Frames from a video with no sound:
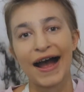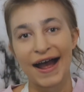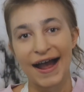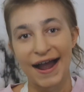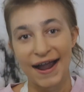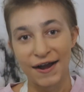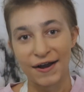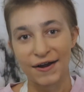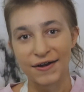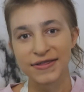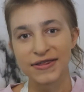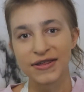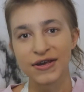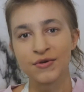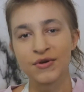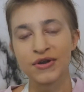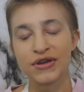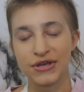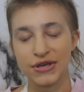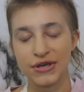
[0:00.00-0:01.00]
I
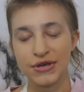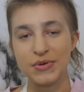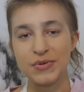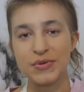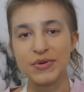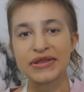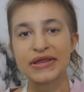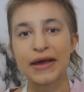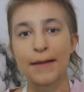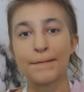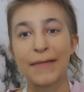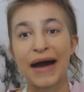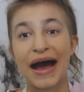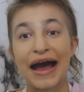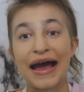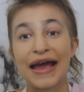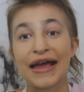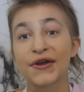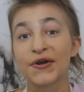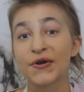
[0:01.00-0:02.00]
also use
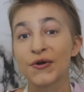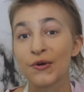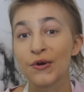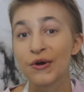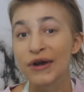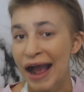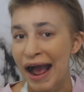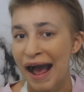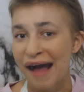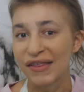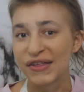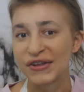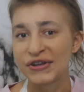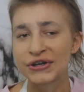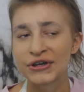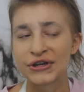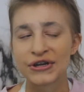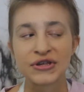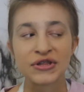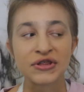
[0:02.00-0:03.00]
my Google
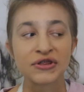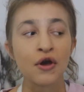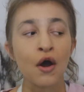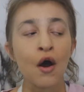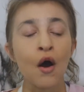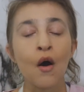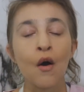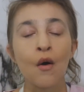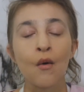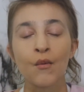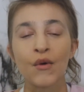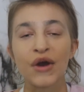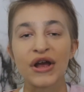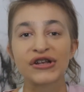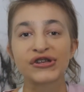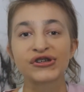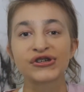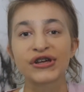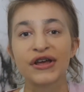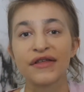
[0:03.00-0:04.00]
Calendars,
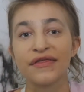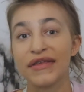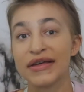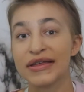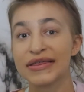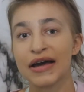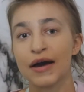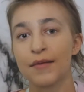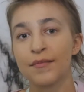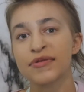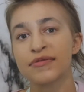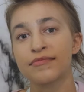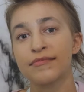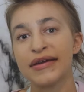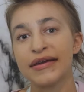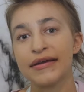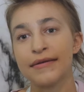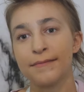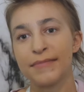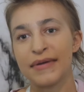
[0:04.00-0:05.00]
which this helps
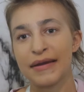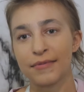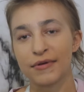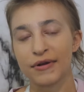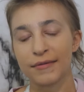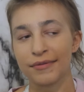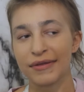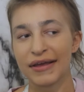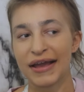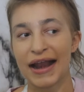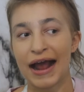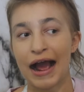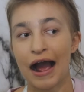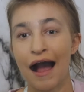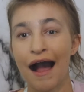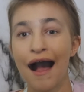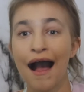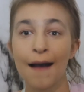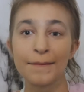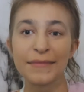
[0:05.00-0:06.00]
me be able to plan
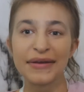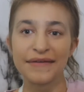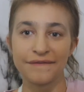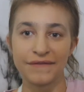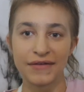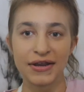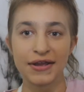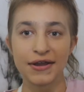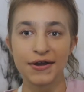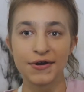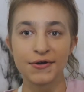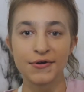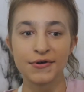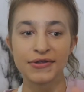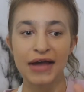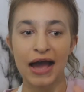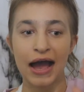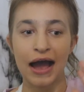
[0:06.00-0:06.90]
out how many videos